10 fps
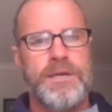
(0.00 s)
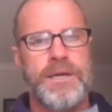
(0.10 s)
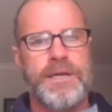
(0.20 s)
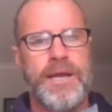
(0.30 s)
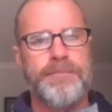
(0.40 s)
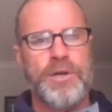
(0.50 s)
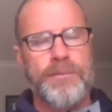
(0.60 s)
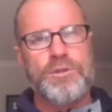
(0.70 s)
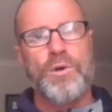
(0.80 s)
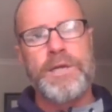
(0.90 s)
Okay, but
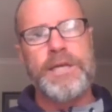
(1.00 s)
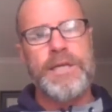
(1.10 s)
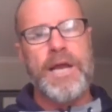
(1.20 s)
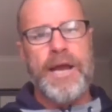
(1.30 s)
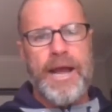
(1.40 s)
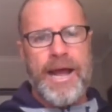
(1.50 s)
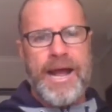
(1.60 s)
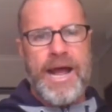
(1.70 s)
I'm talking a